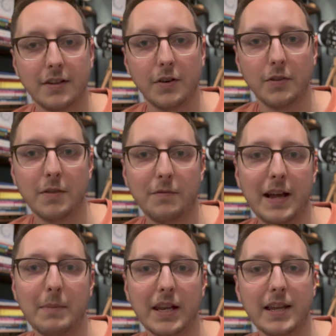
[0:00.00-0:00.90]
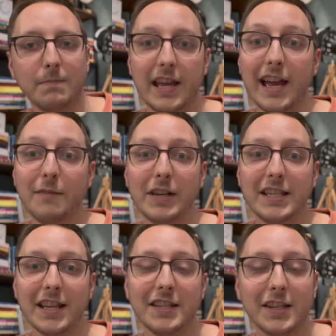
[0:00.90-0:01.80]
on the family. It heavily
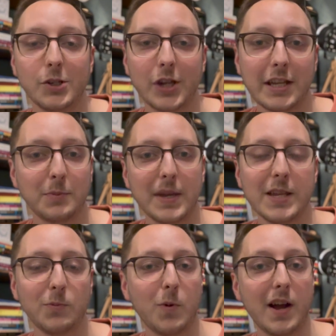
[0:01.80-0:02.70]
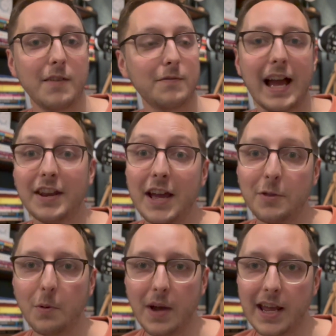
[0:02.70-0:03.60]
centres Shakespeare's wife, Anne
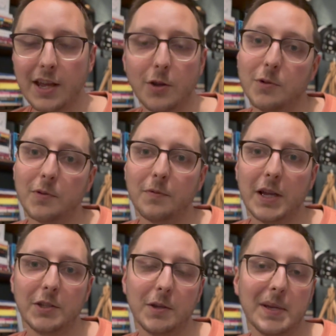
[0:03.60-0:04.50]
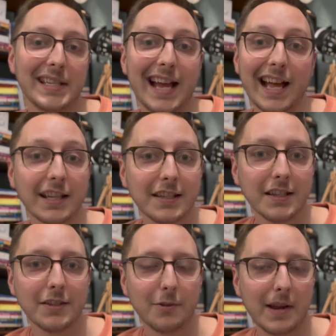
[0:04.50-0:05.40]
Hathaway, who's referred to as
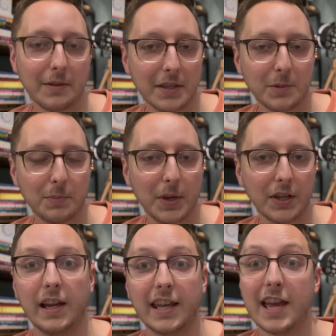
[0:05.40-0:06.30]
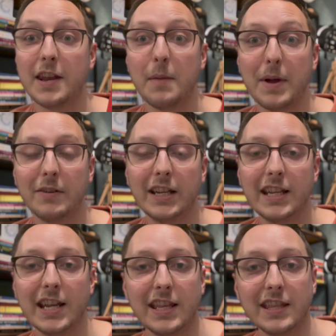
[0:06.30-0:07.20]
Agnes throughout this book. Again,
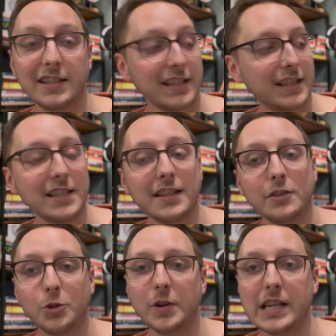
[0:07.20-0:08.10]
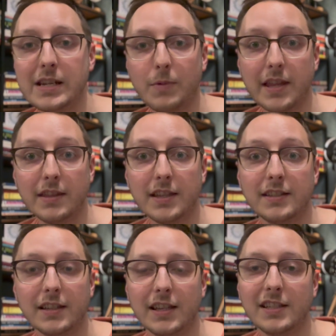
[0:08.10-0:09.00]
apparently in the 16th century when
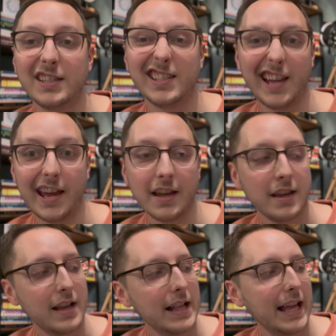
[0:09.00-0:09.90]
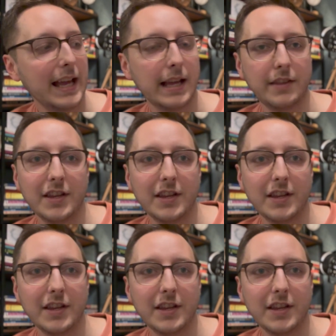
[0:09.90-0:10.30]
this is set, uh, the